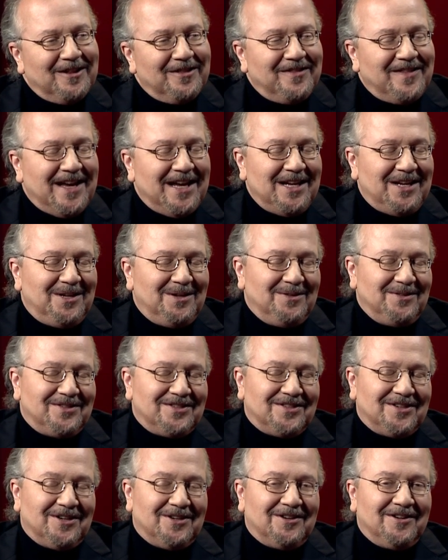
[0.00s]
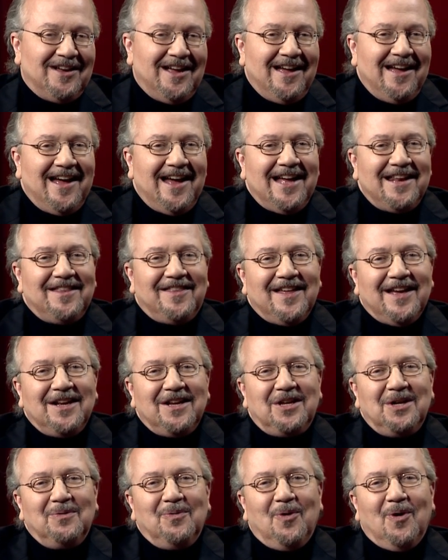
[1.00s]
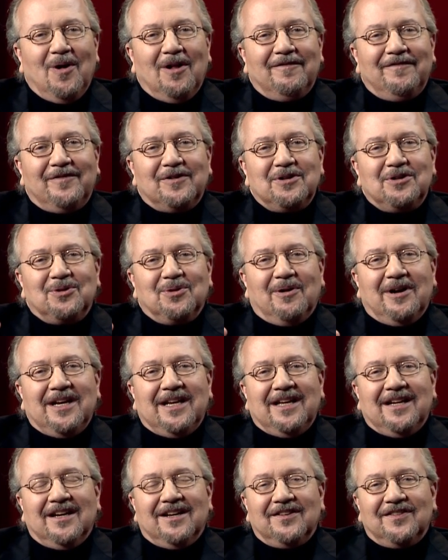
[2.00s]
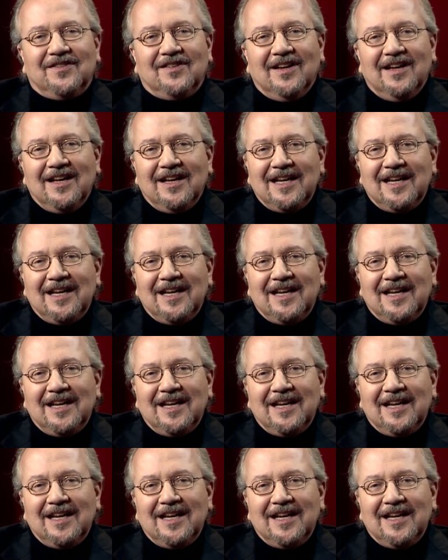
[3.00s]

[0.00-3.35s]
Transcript: Thank you, sir. And thank you all for joining us.